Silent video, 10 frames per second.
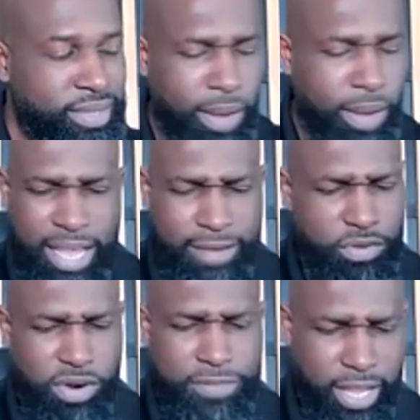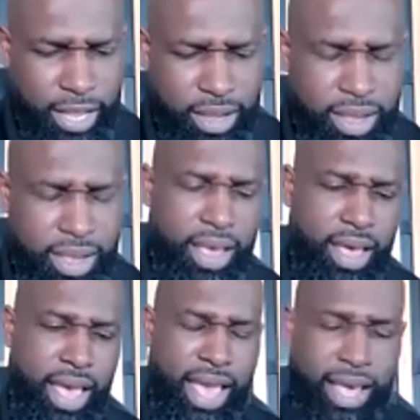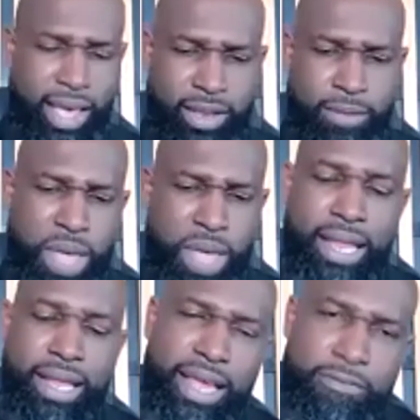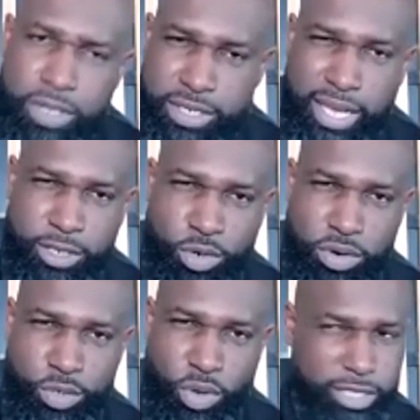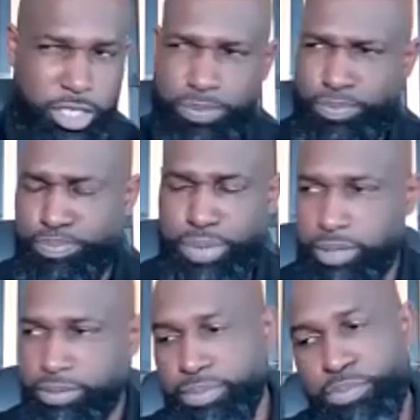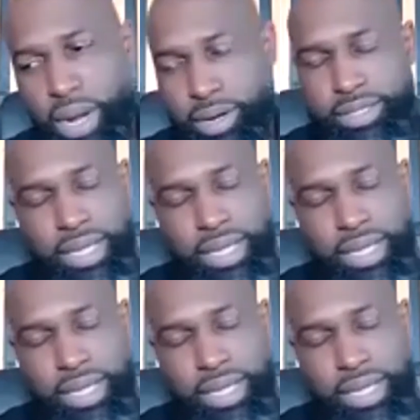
I was having a rough day. And I left the janitorial store. I just picked up some products. I